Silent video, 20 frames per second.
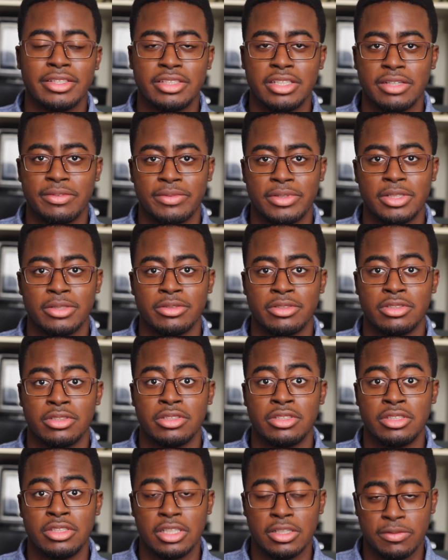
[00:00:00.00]
different,
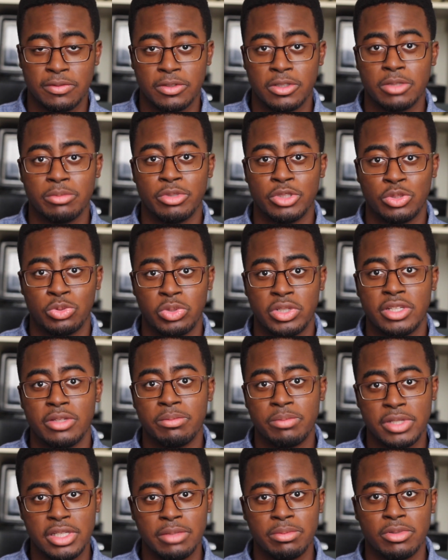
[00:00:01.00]
differ
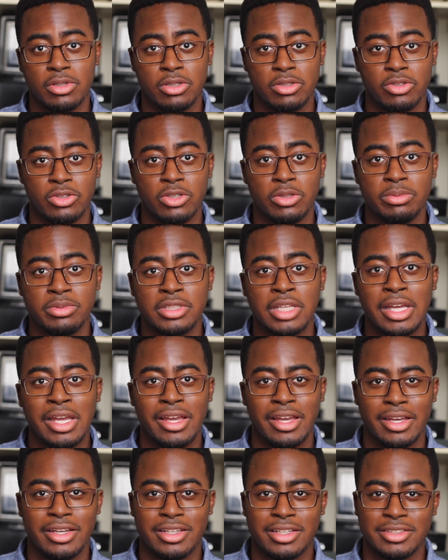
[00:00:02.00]
between people groups
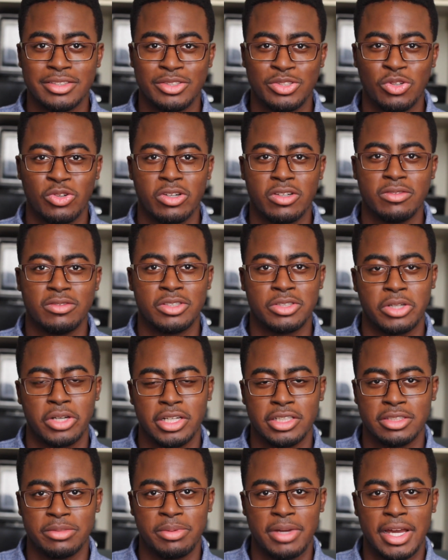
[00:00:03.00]
and can sort of
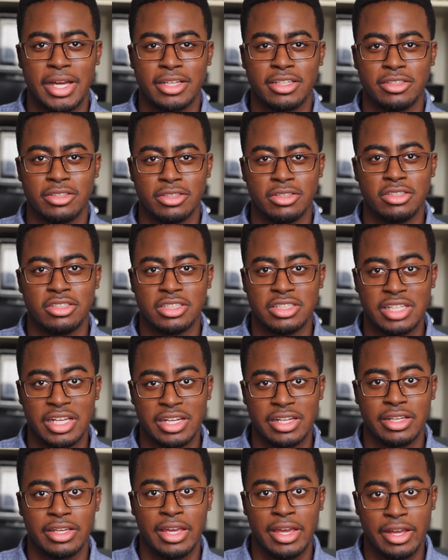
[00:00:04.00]
trace back your
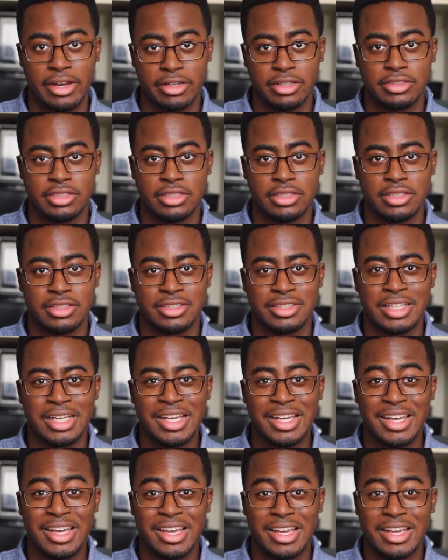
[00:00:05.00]
genetic heritage.
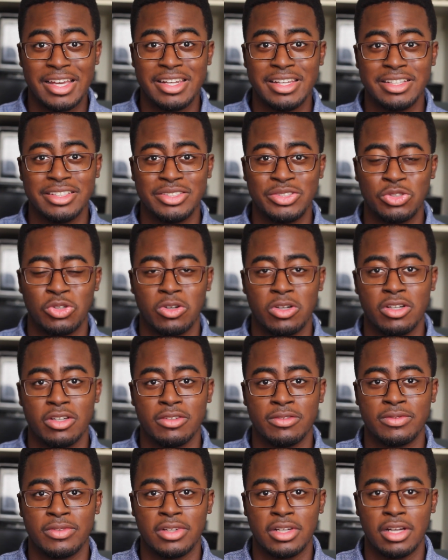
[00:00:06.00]
It is sort
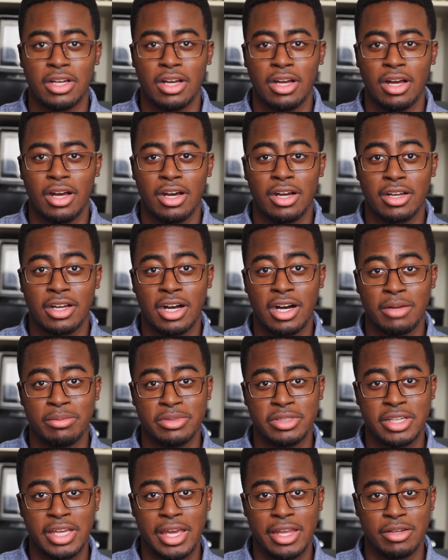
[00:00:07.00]
of a
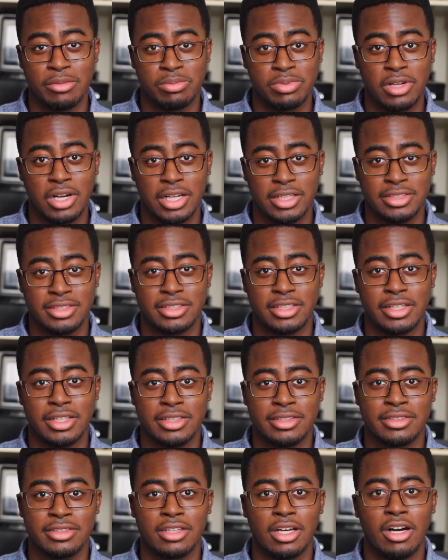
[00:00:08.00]
complicated
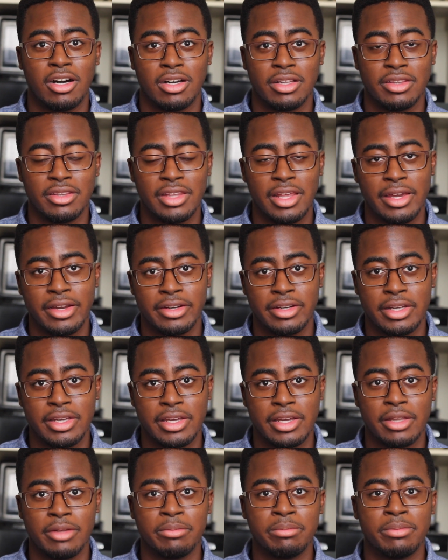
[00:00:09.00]
process on their
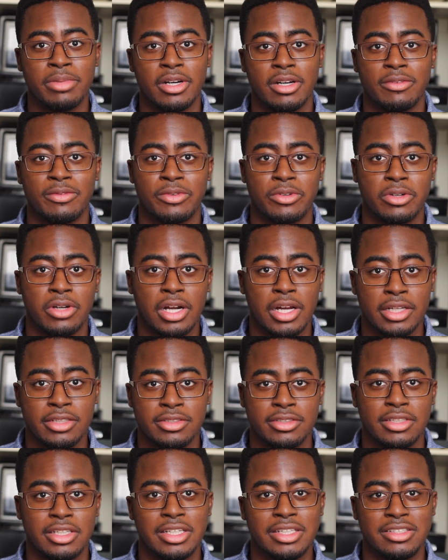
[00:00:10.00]
end, but for
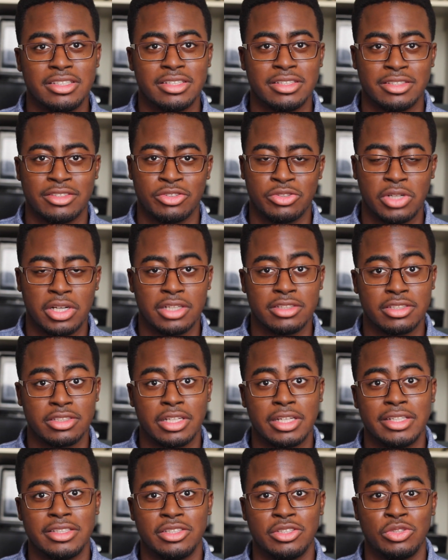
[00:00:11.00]
us, it just
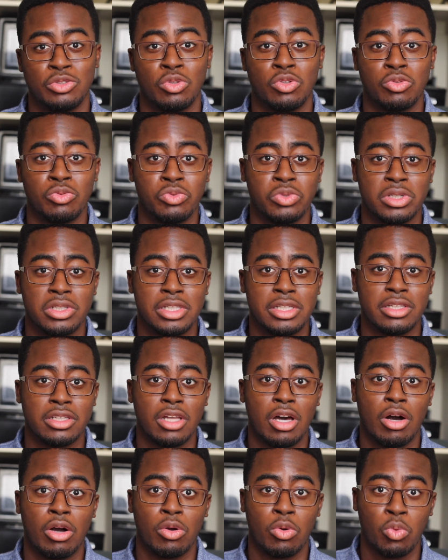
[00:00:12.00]
translates to a really
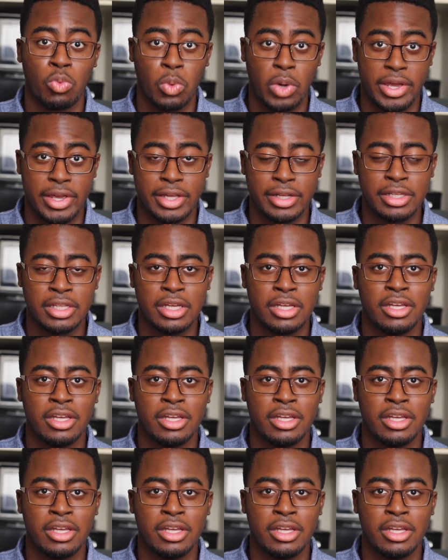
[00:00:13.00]
long wait.